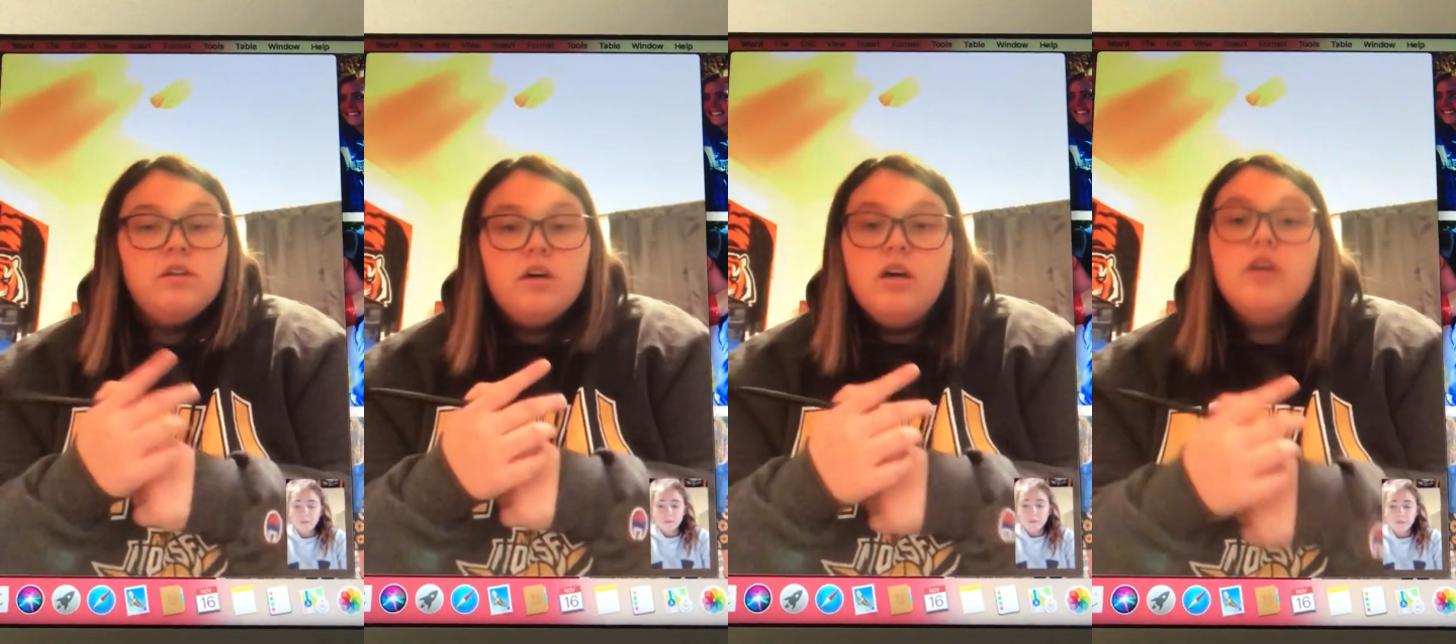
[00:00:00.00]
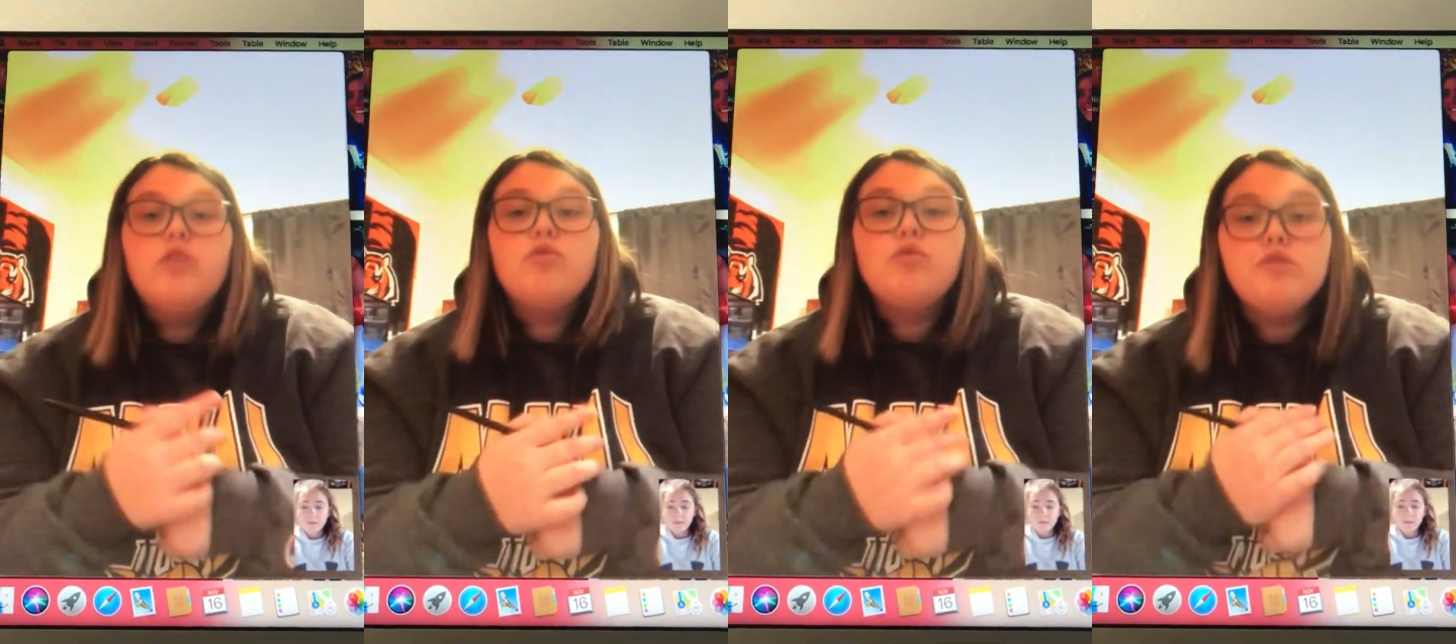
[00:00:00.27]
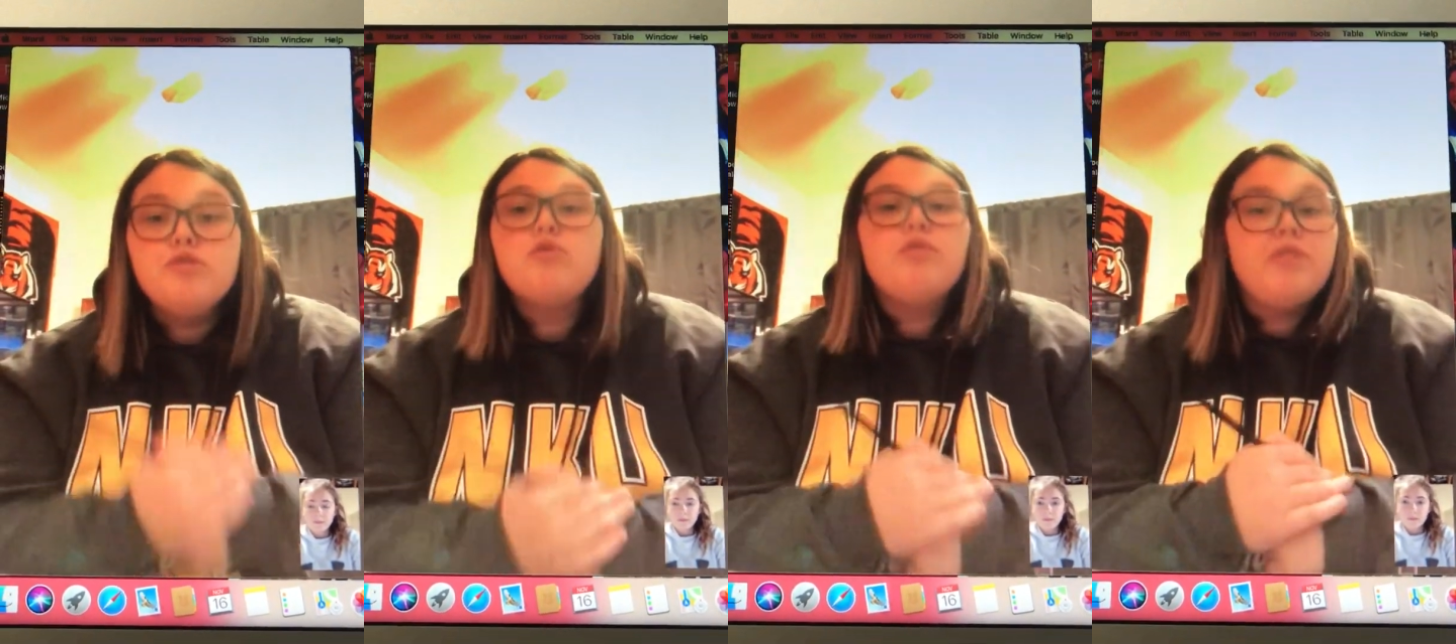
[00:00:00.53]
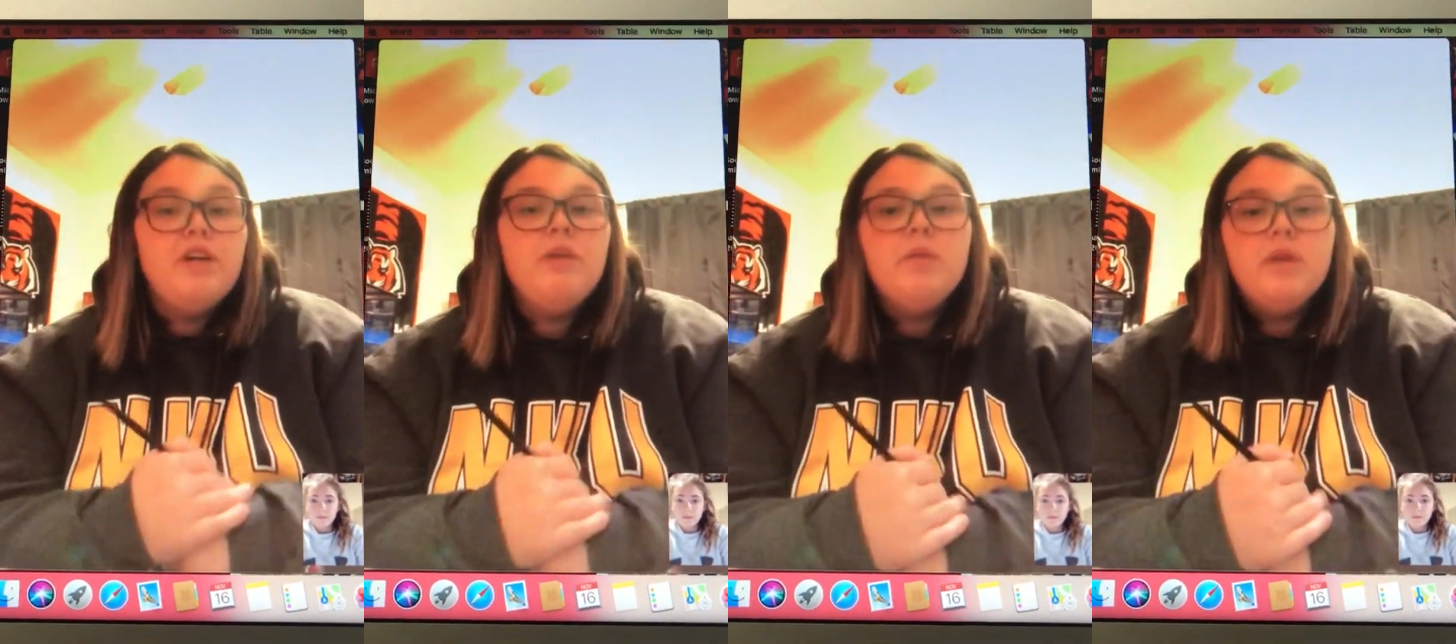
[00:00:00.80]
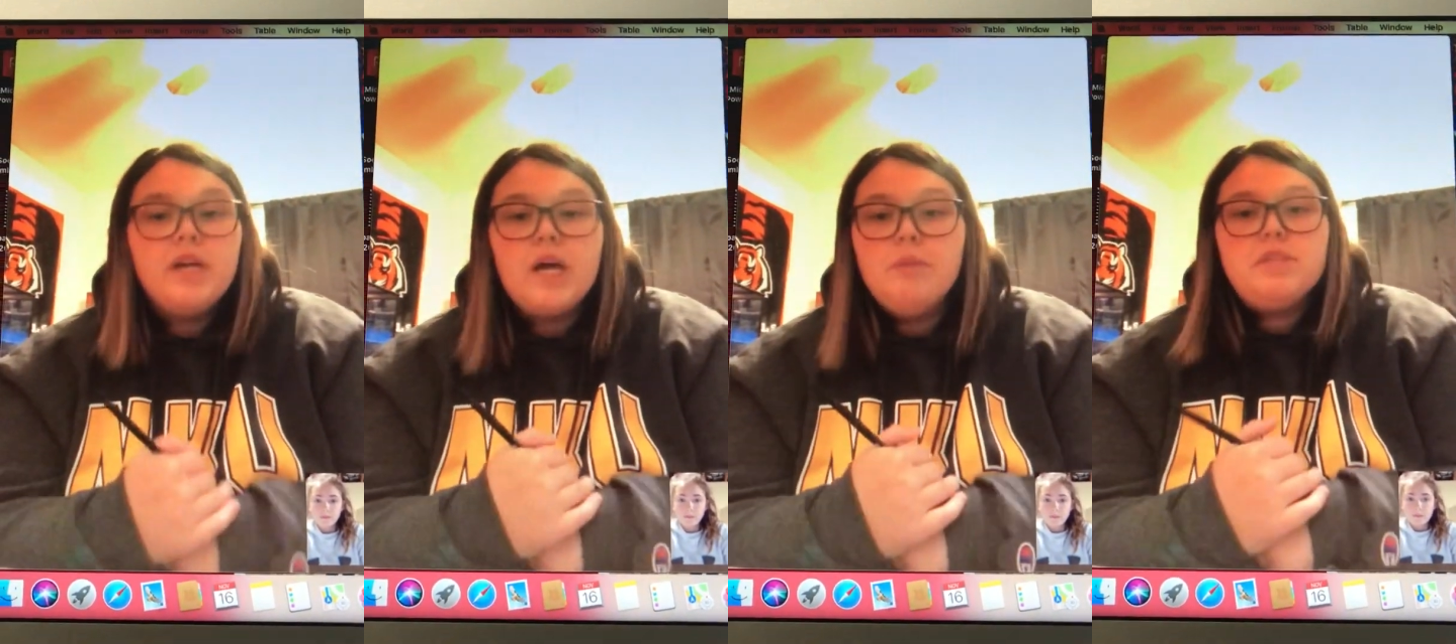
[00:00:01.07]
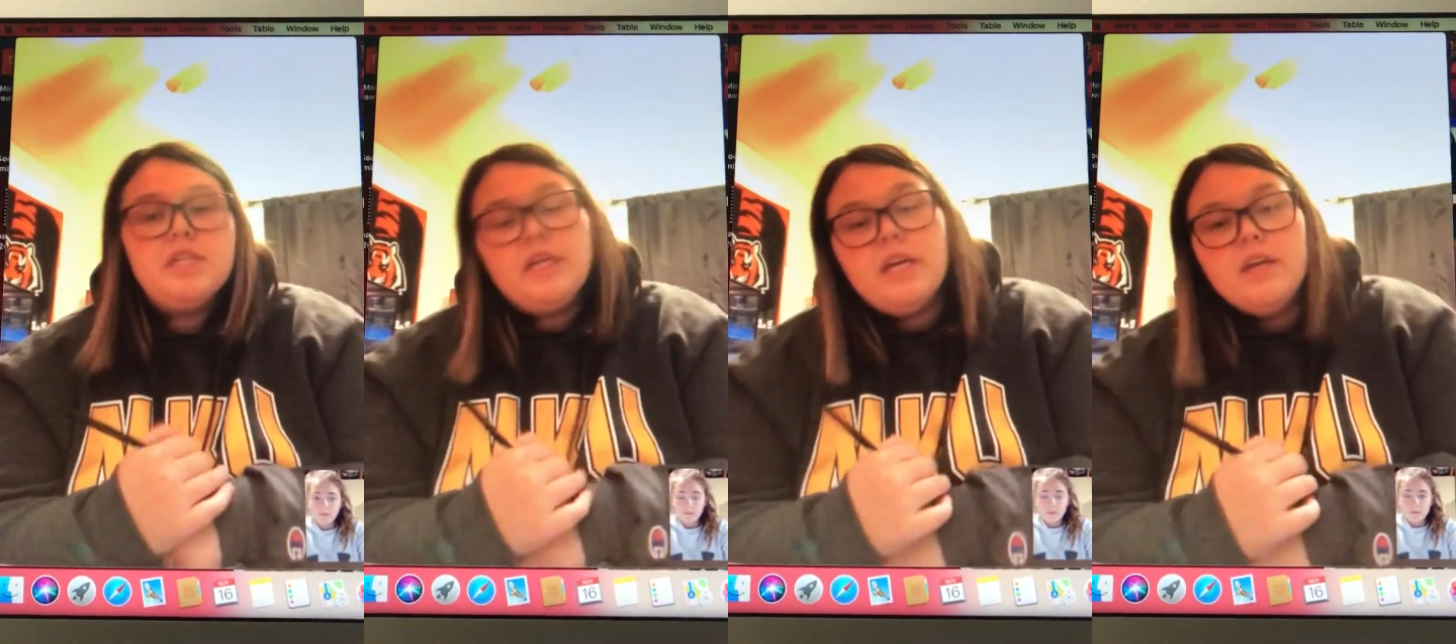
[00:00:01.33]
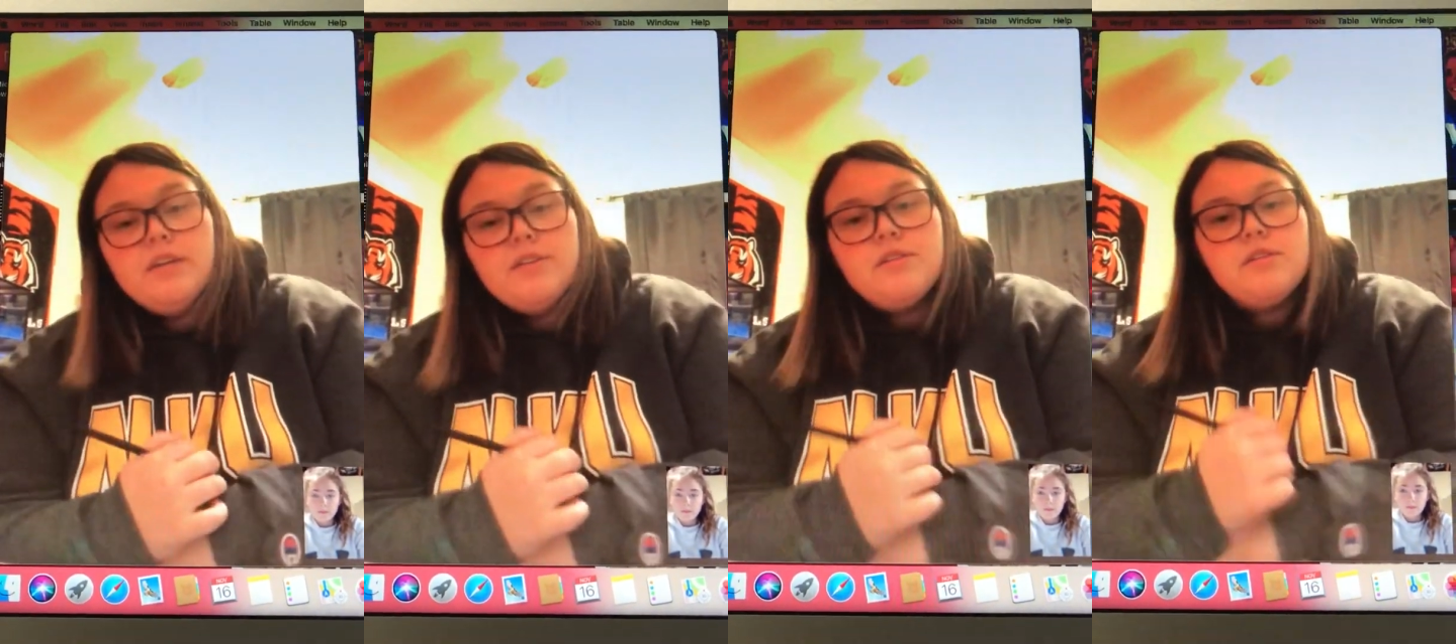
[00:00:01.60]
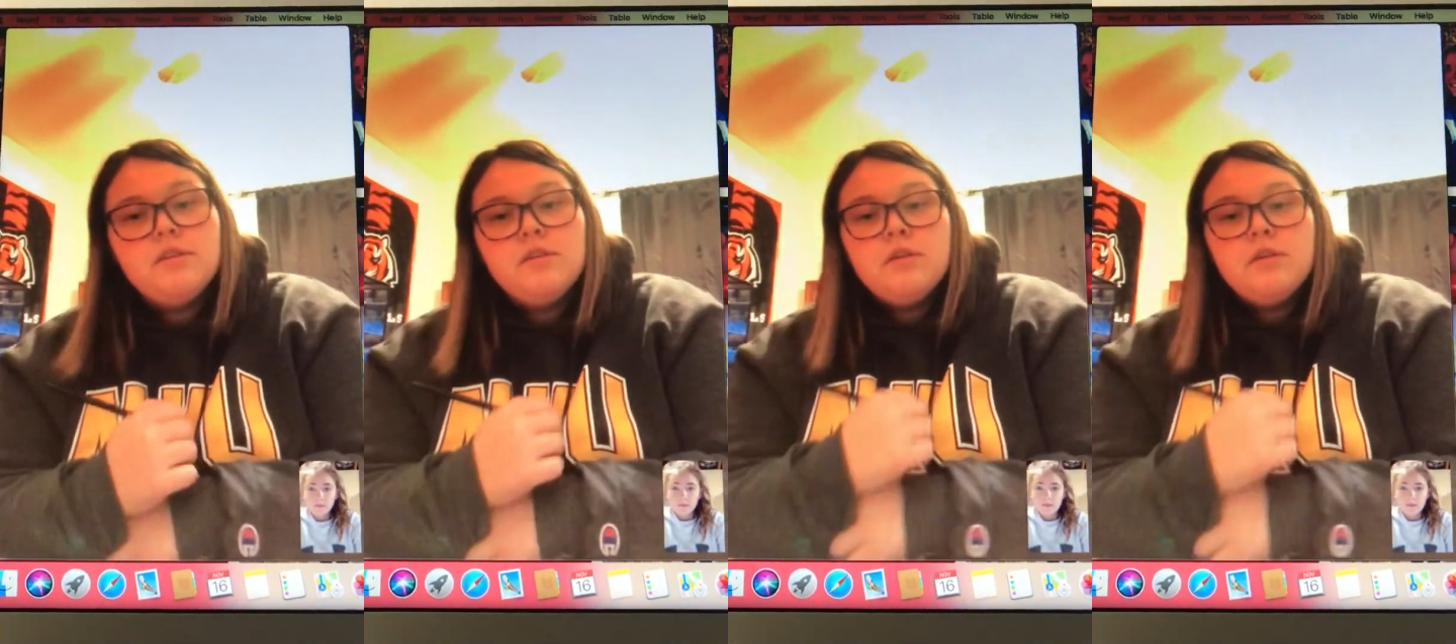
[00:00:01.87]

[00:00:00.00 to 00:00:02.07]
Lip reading: a crucial thing when it comes to kids.